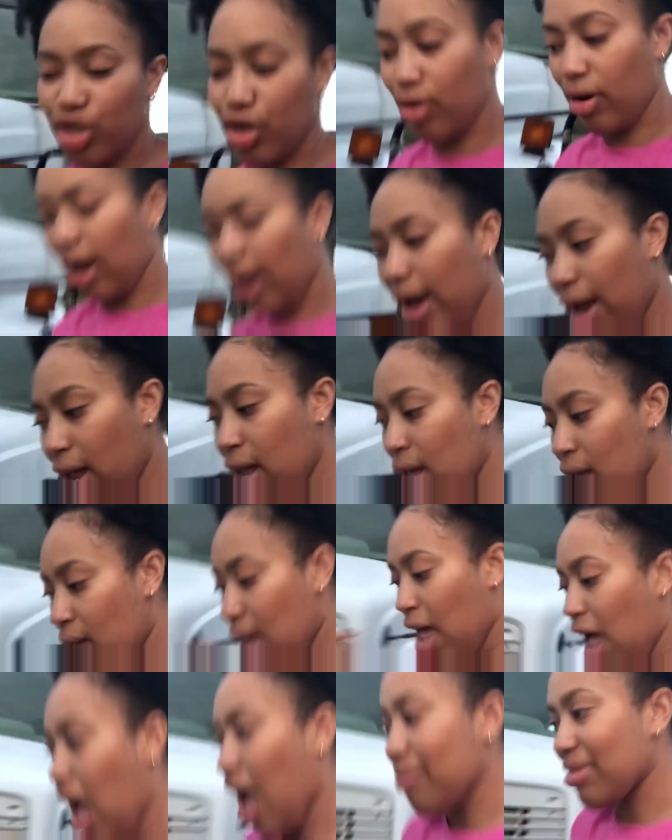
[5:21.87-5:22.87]
gray.
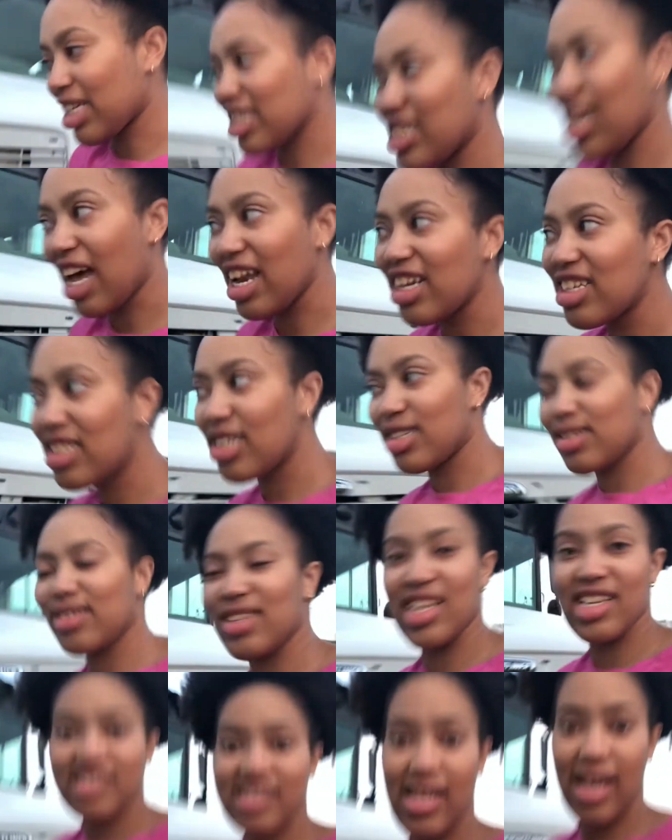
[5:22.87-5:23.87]
I'm excited to do
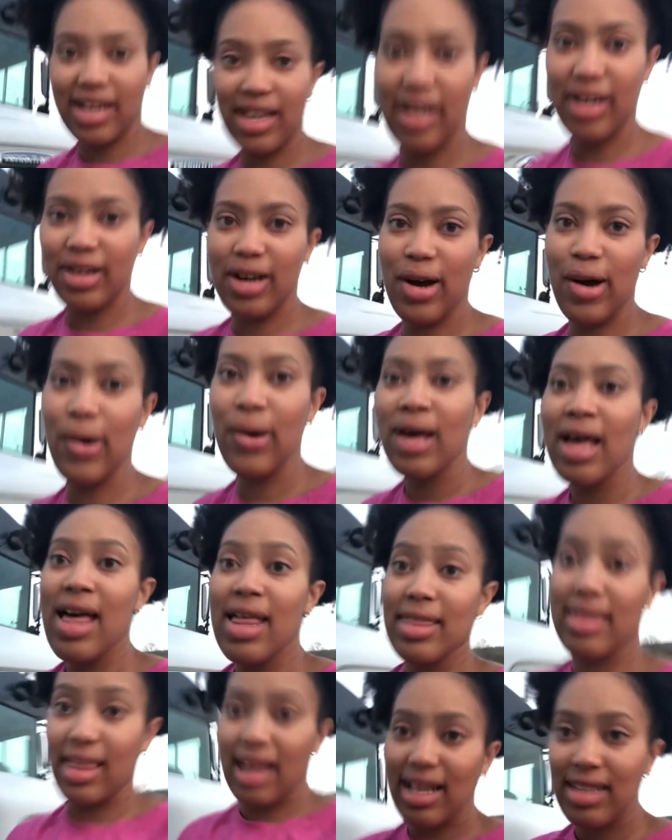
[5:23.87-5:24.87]
the second coat.
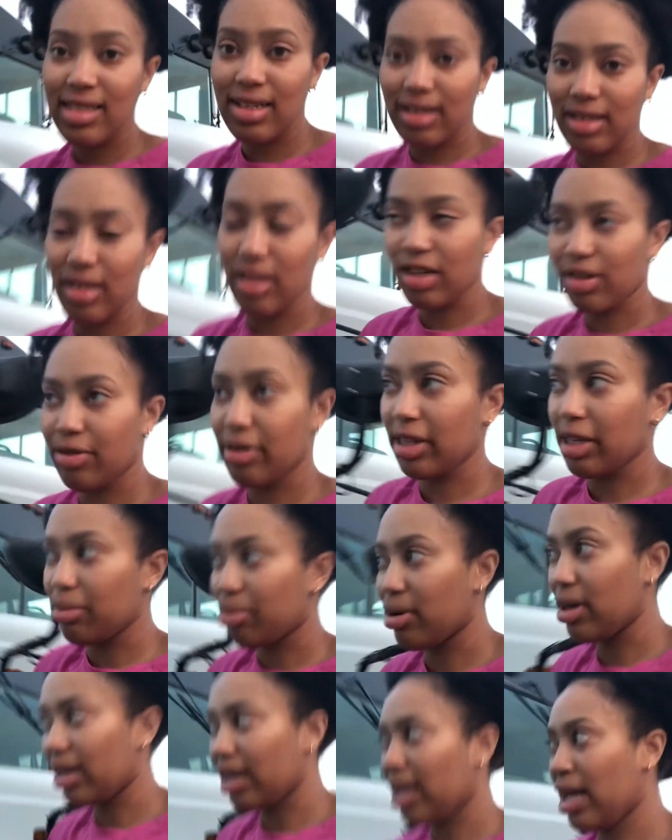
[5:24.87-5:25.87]
That's gonna look really
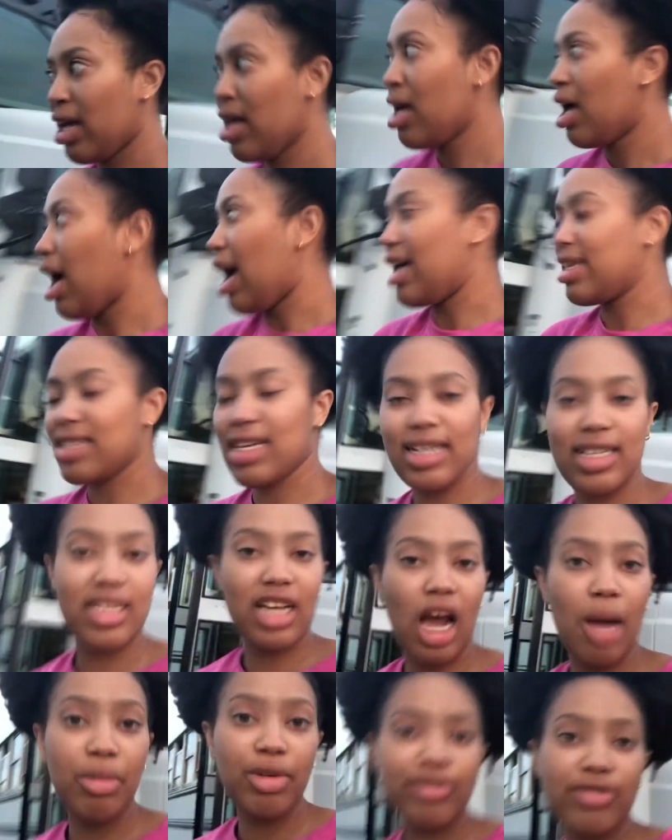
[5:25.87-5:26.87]
pretty. I set a
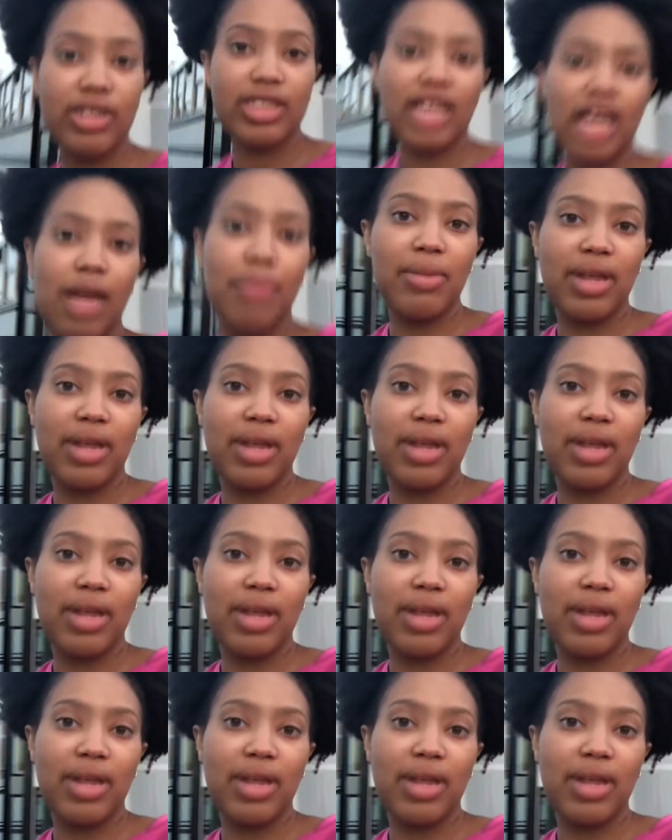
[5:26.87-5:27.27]
timer for 10